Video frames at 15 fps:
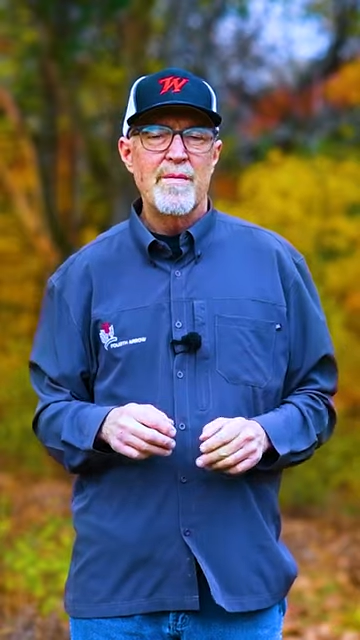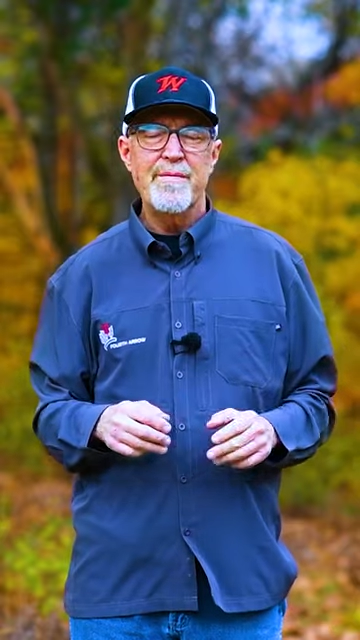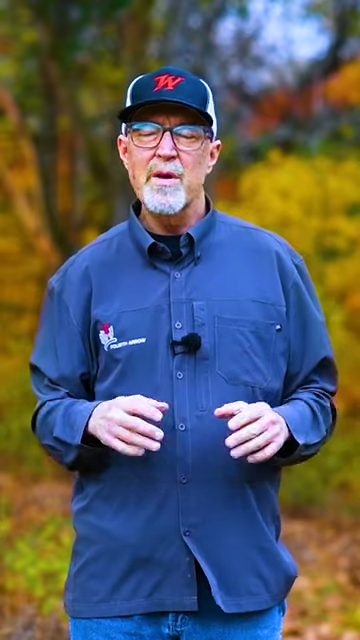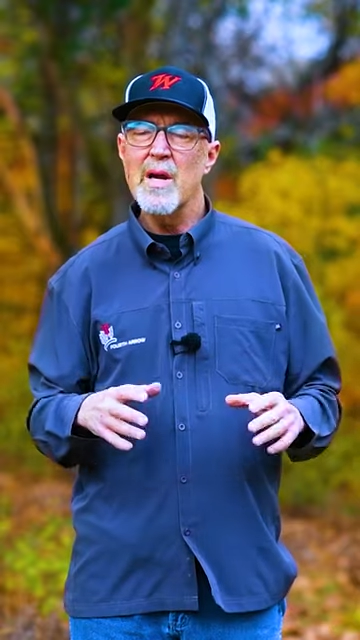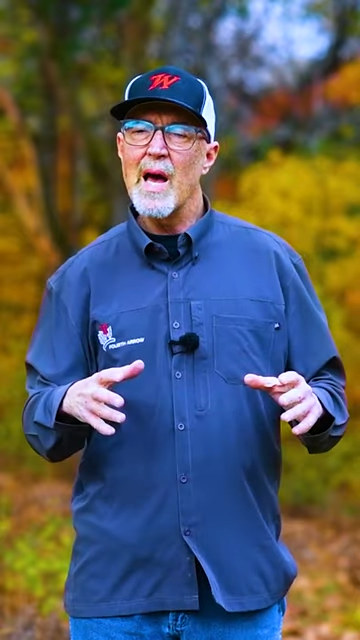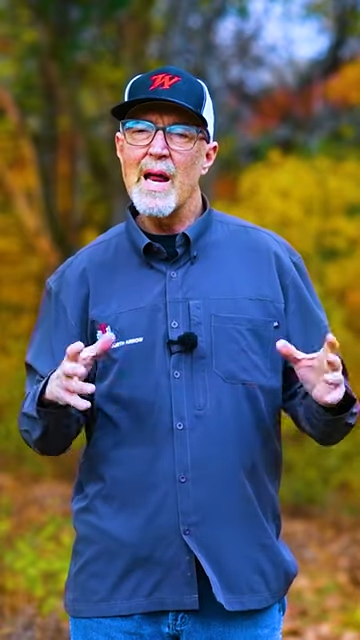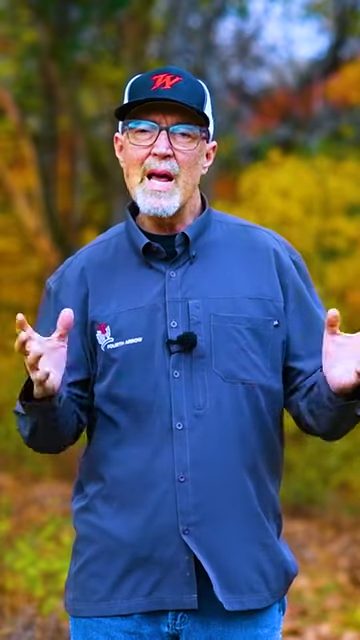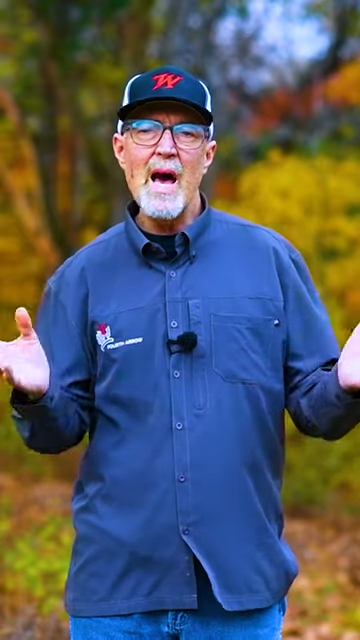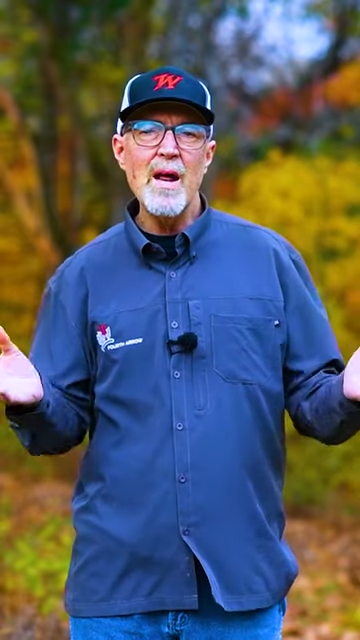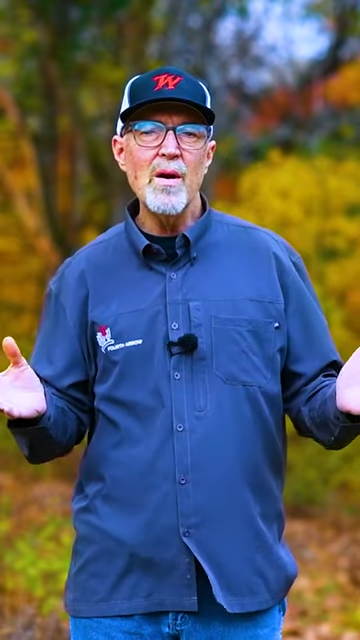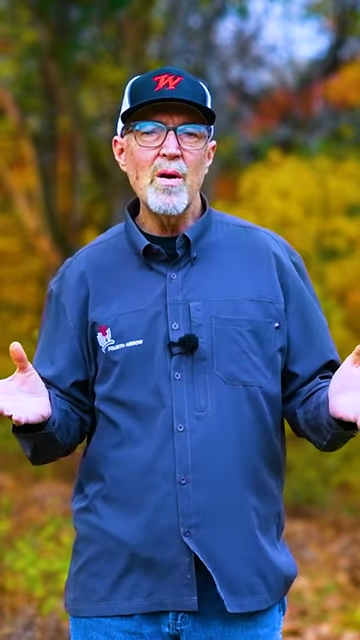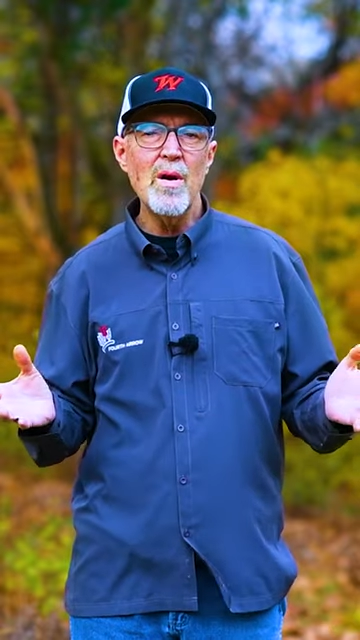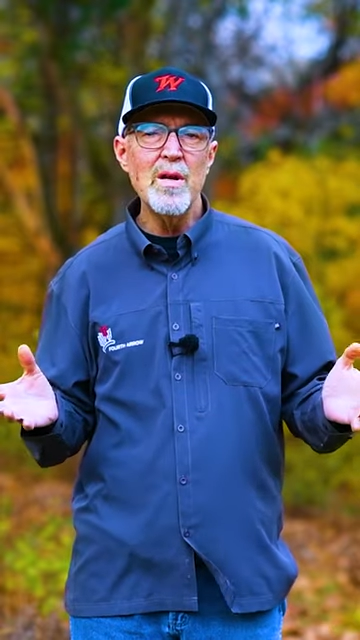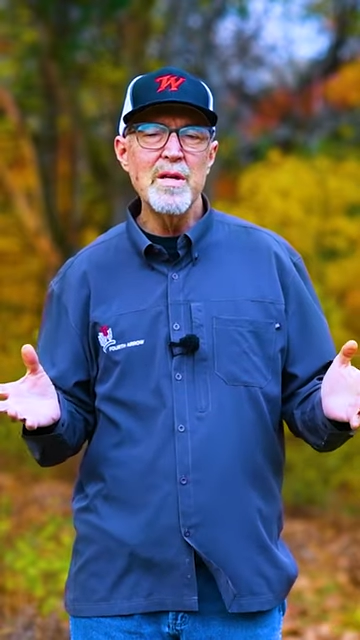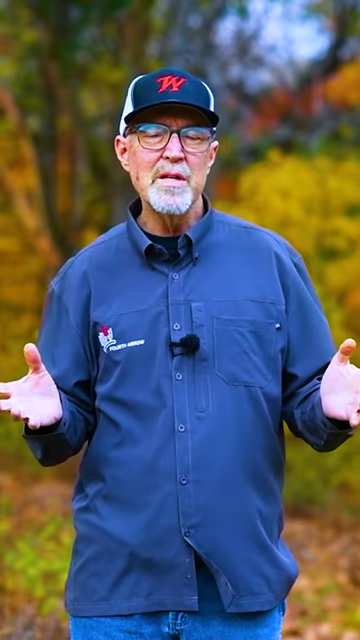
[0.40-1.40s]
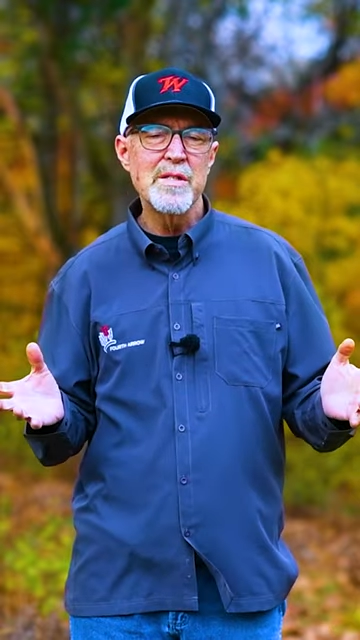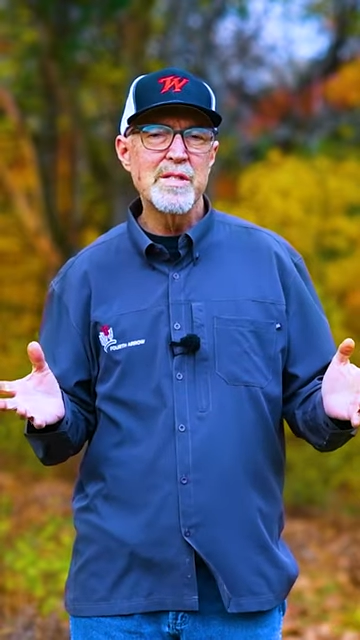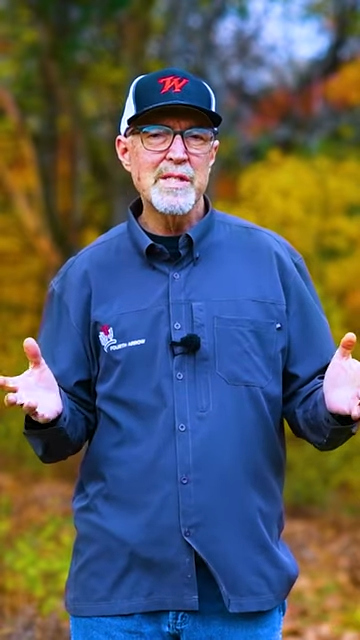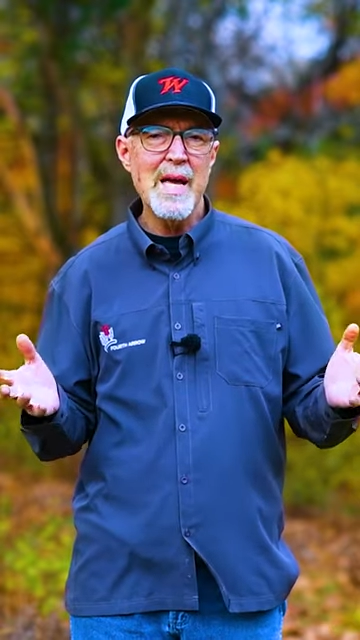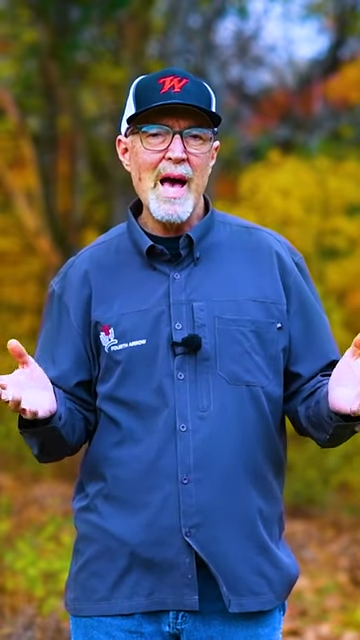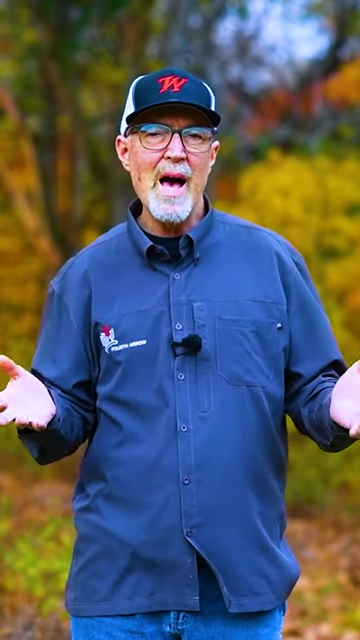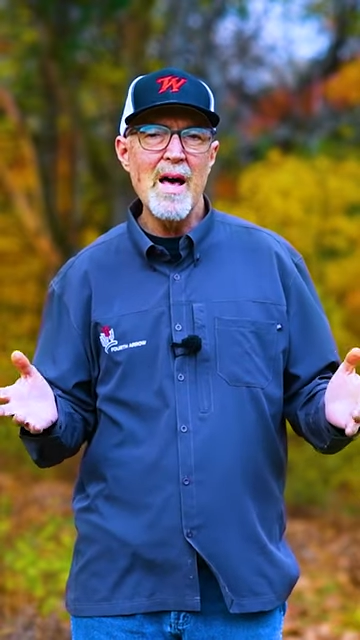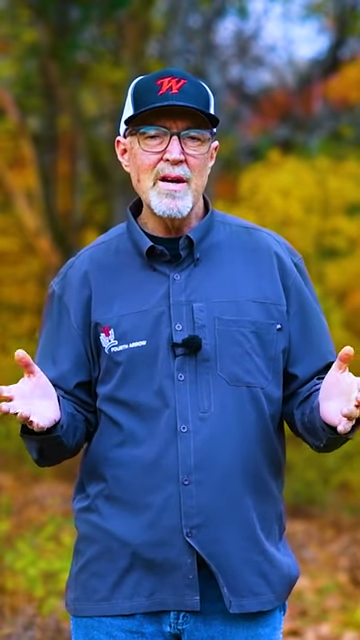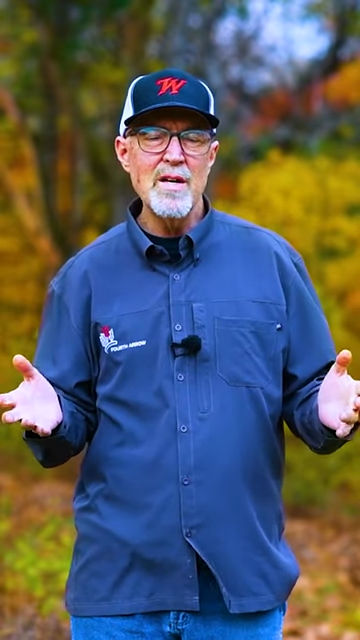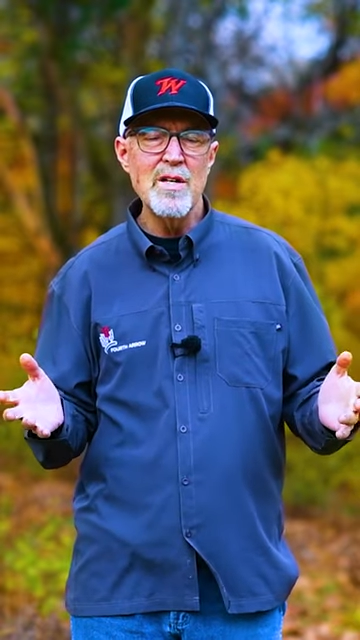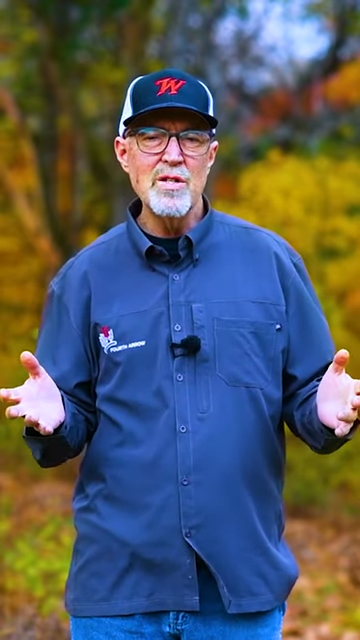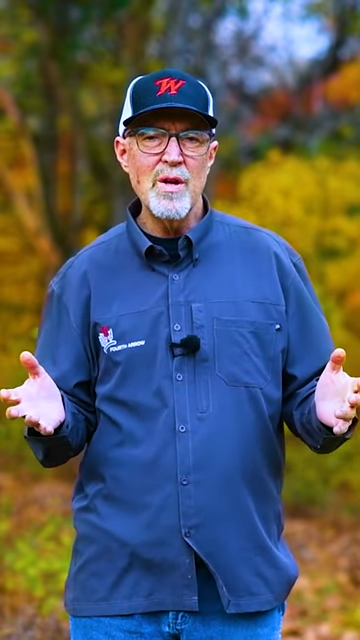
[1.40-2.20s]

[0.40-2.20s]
If you got out early and scouted